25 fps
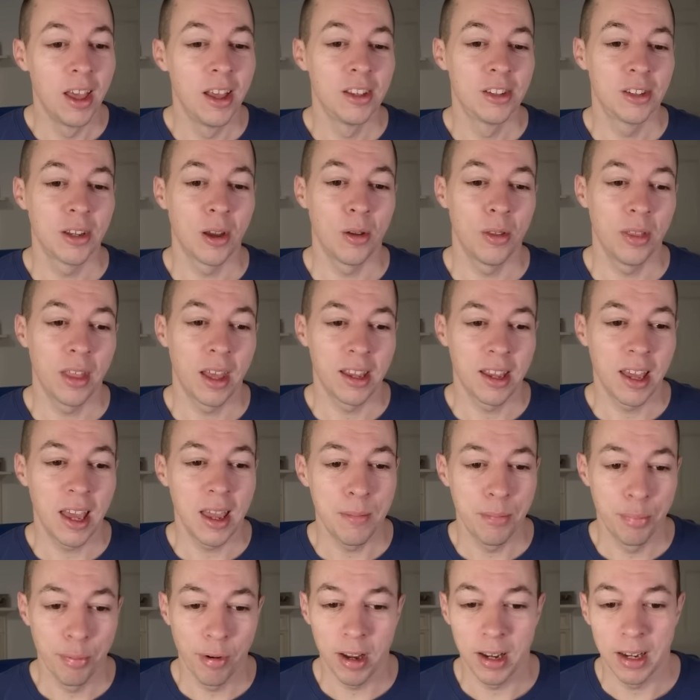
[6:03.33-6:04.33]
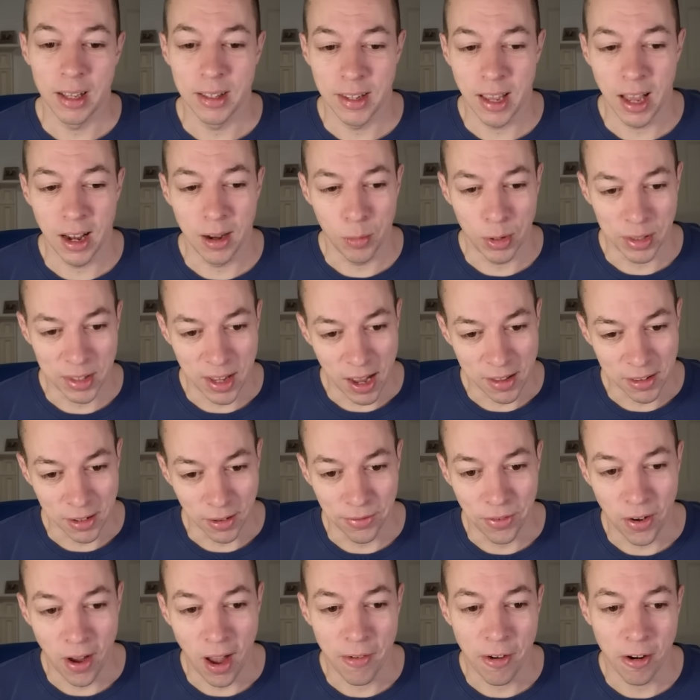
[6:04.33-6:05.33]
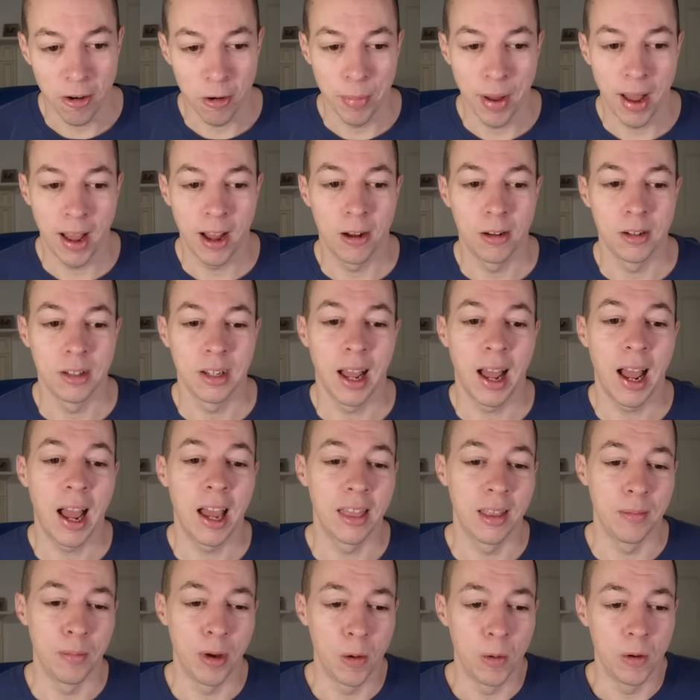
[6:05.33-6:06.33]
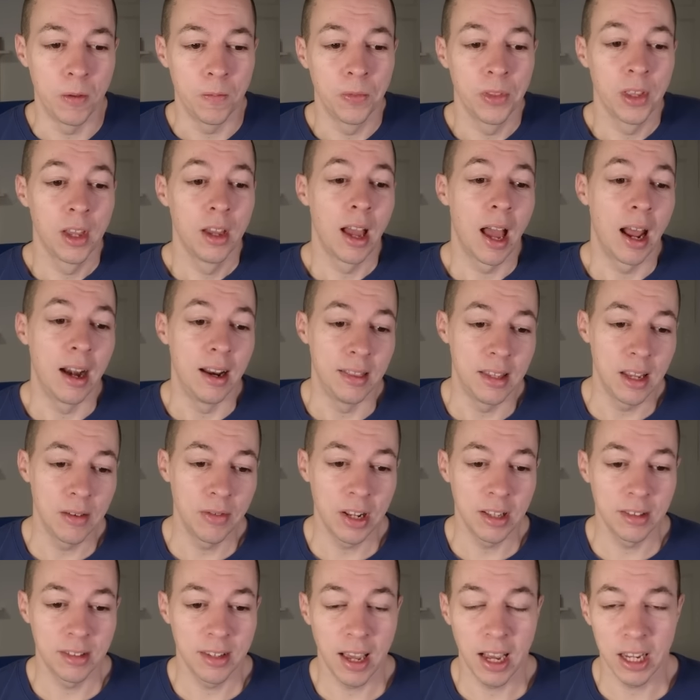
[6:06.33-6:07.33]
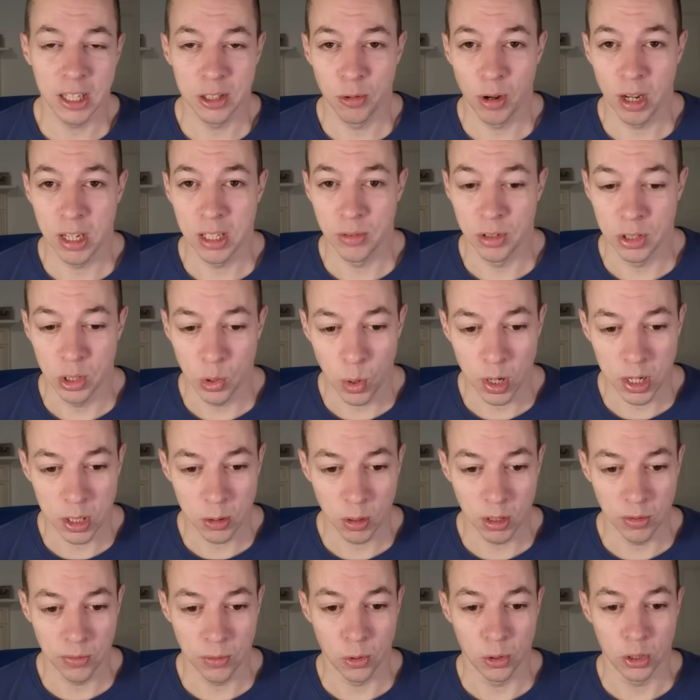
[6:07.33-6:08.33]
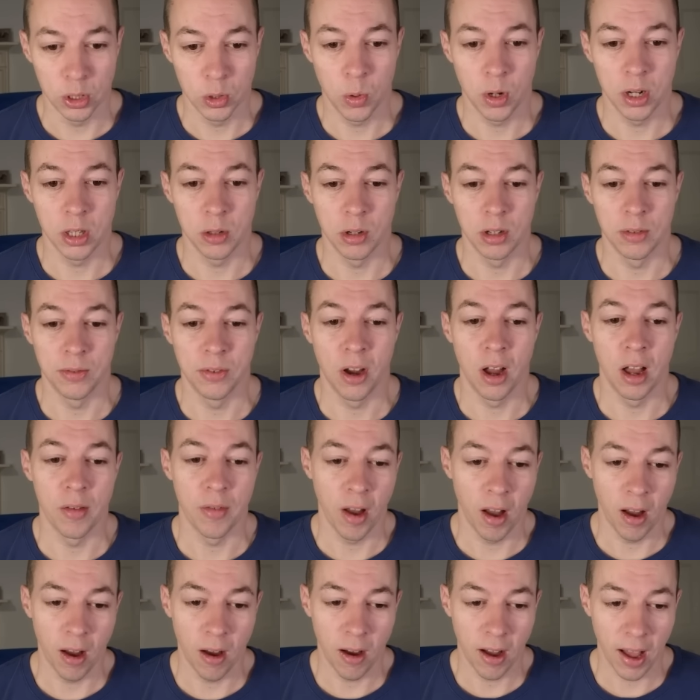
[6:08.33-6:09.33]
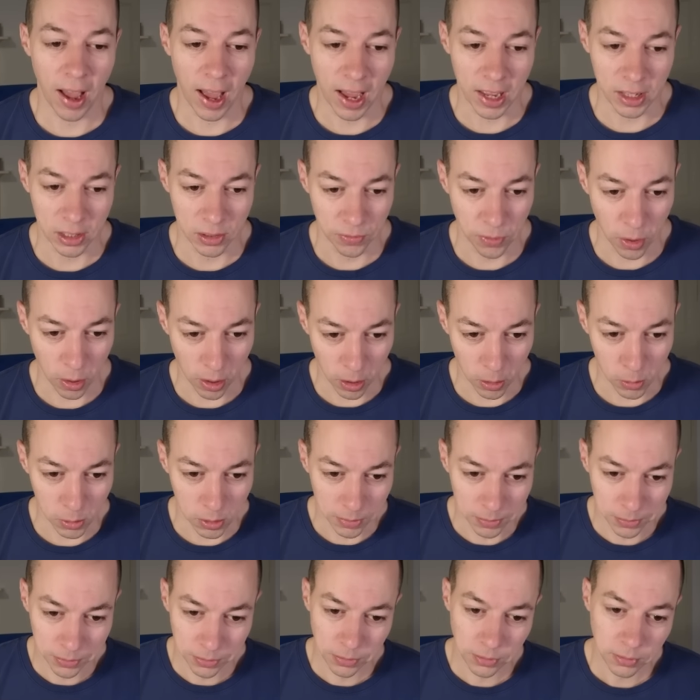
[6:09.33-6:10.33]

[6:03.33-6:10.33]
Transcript: So they keep bringing it down, and we're down to £500 at the moment. And the dividend tax rates for 2024 2025 are as follows.